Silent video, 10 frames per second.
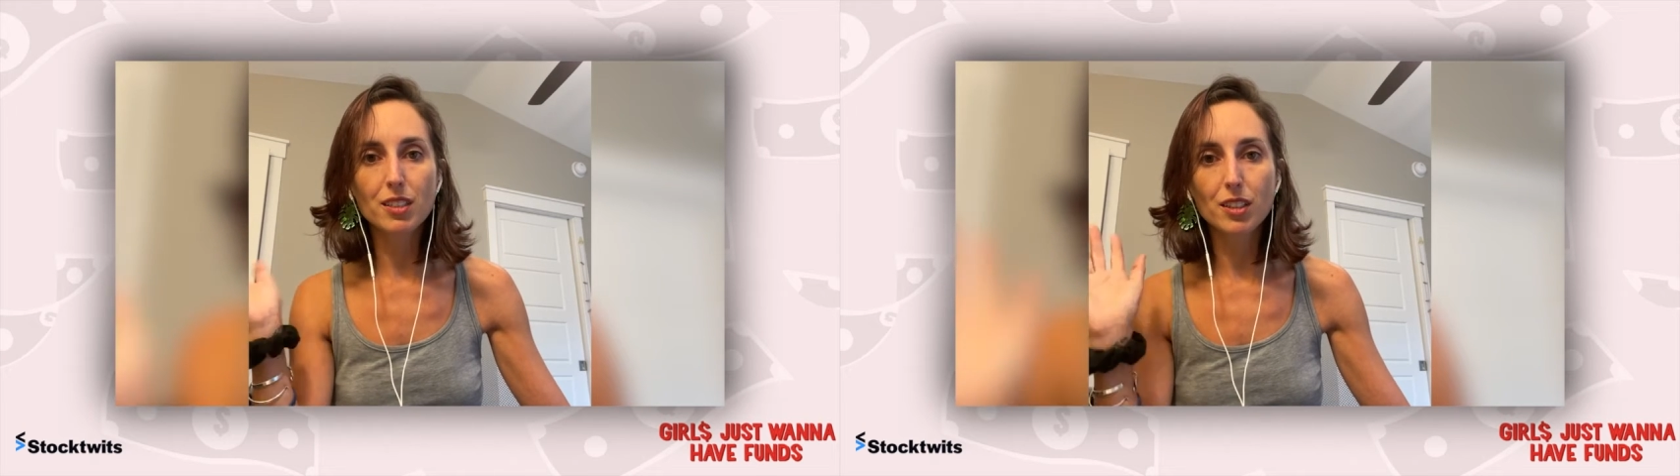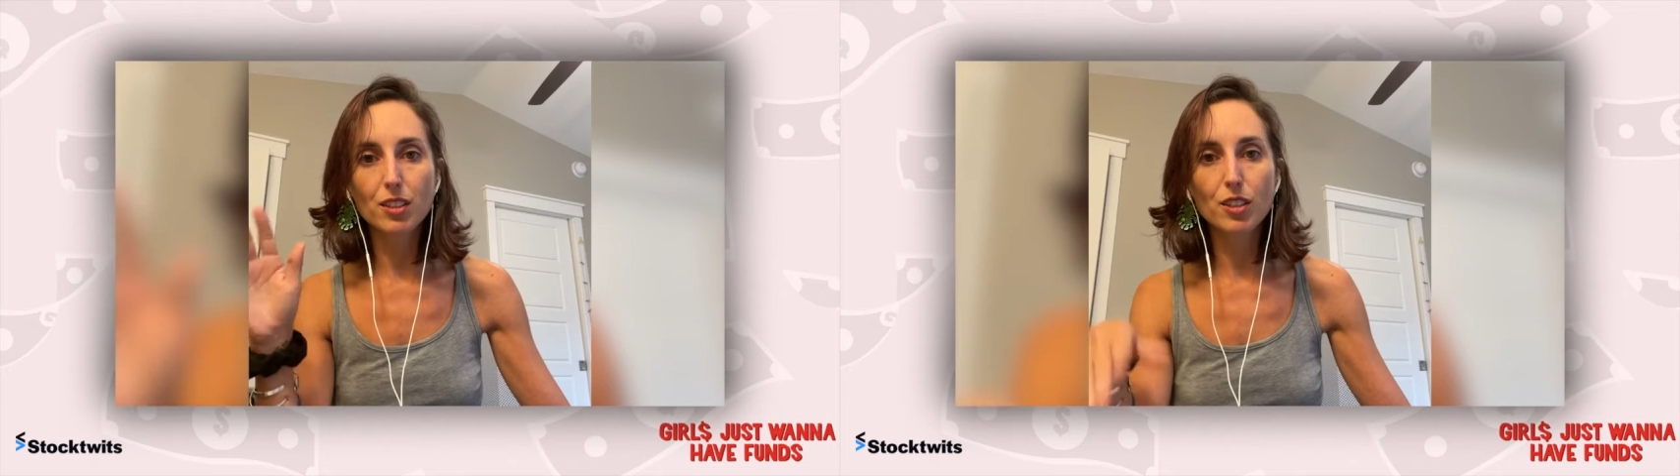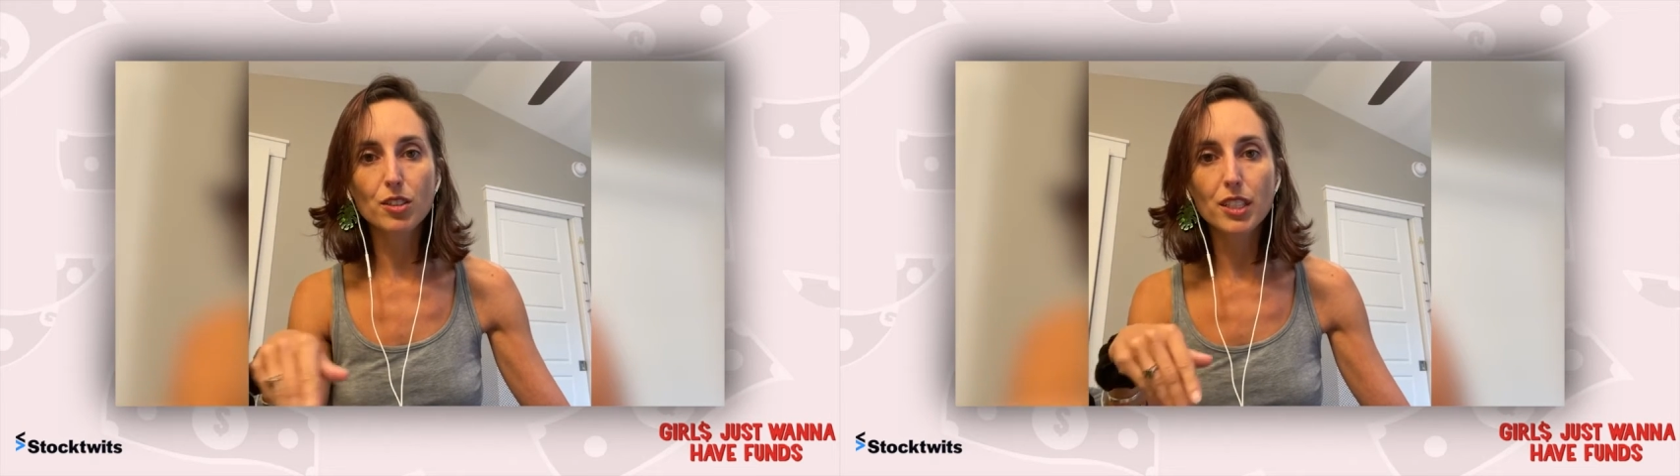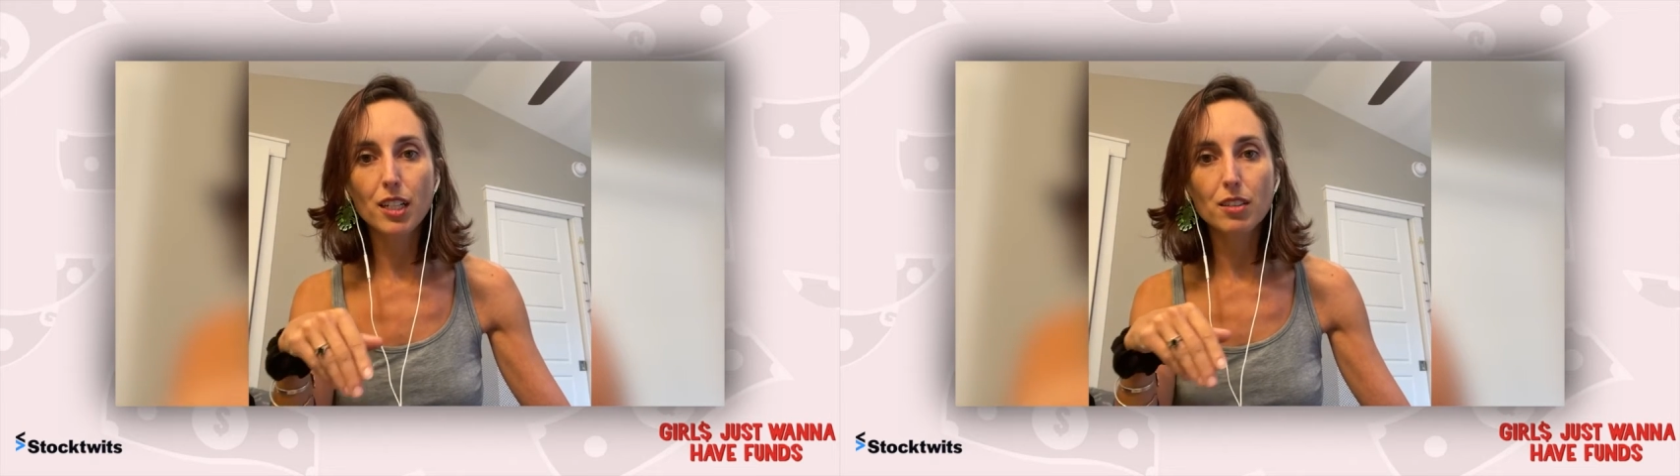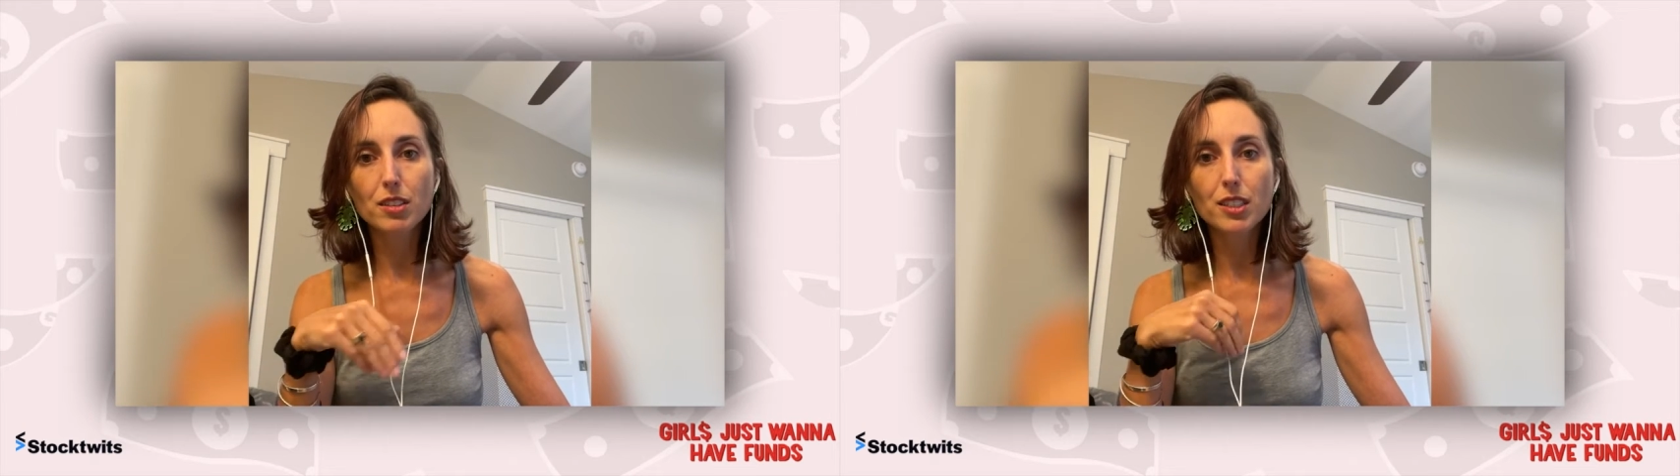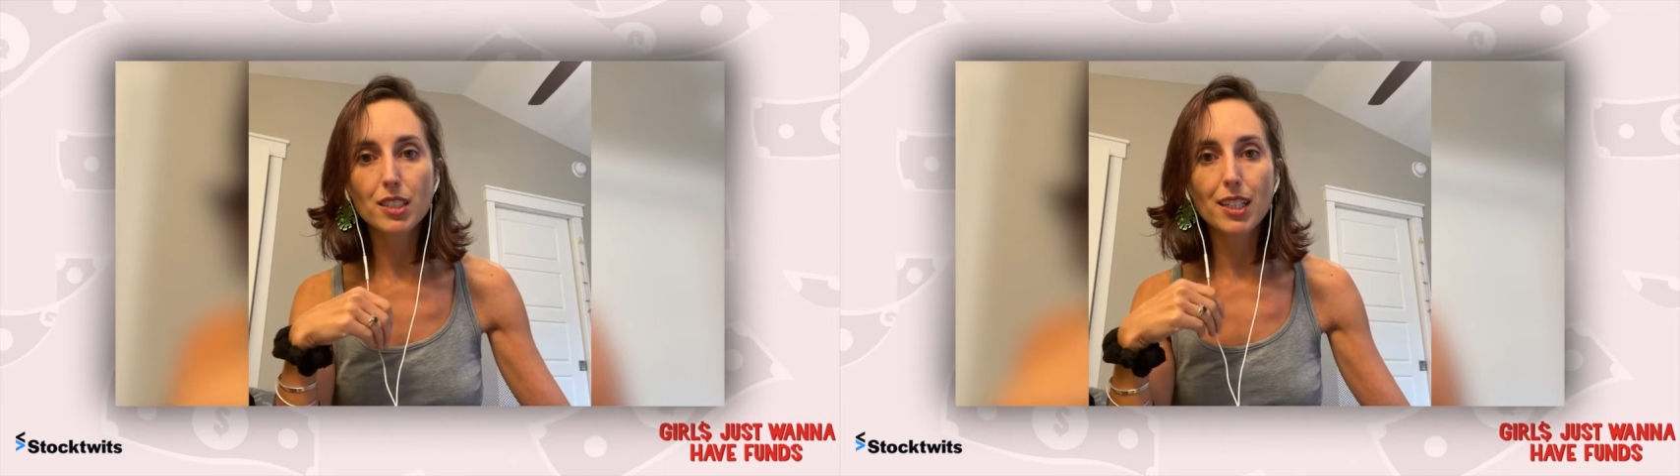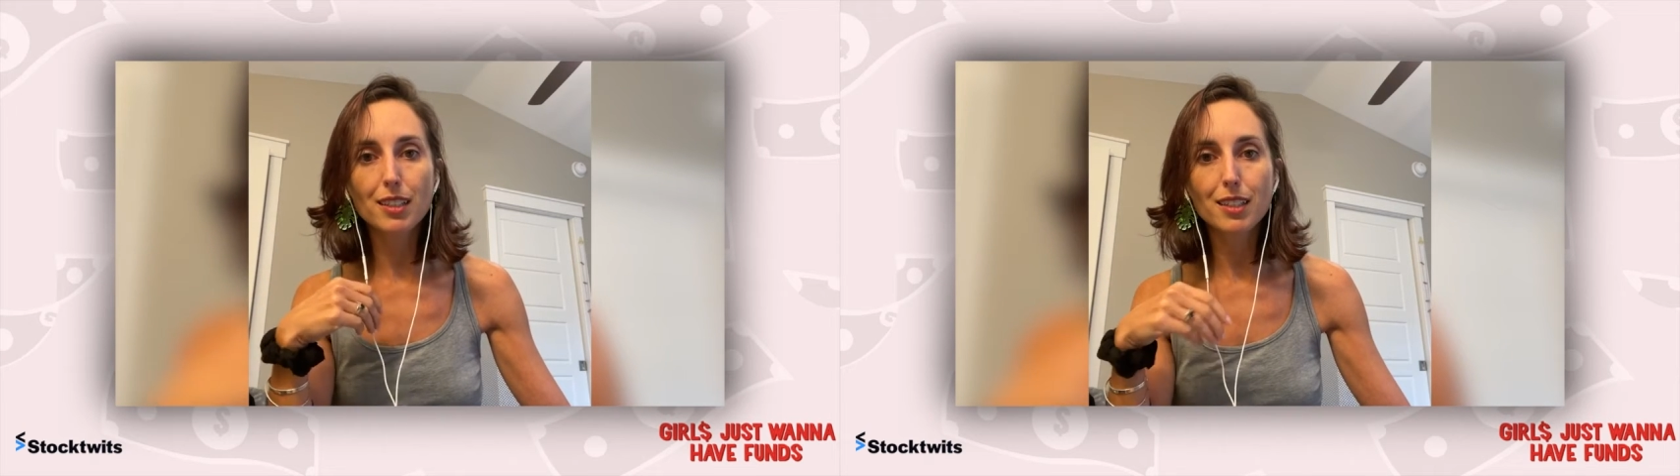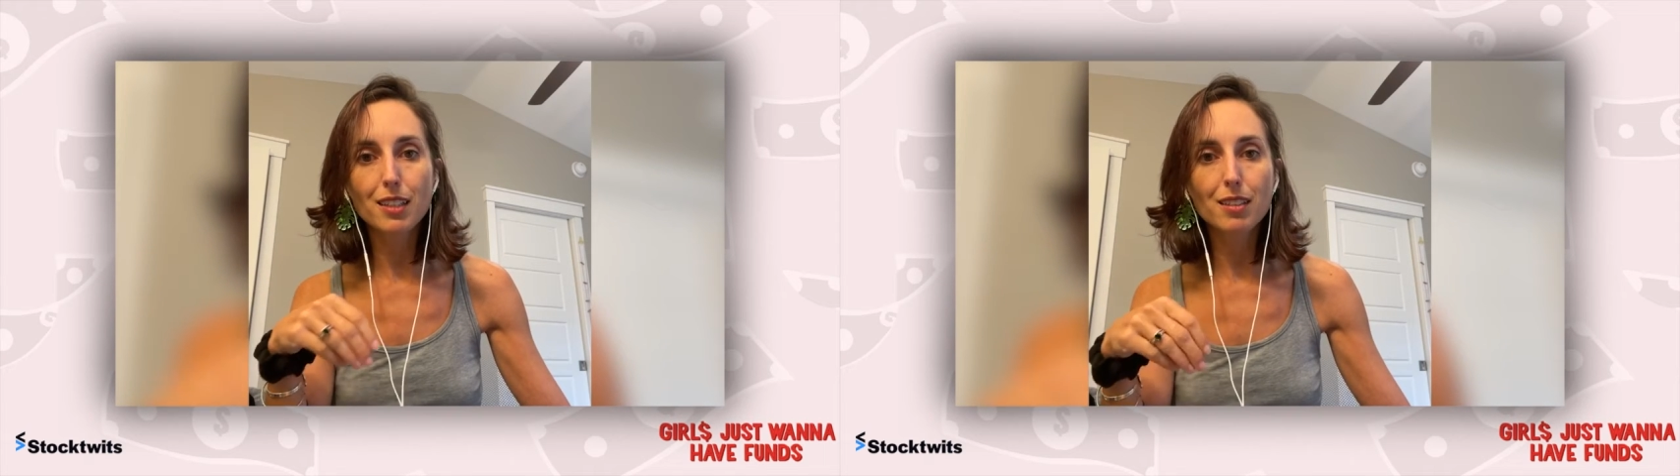it closed down because it had like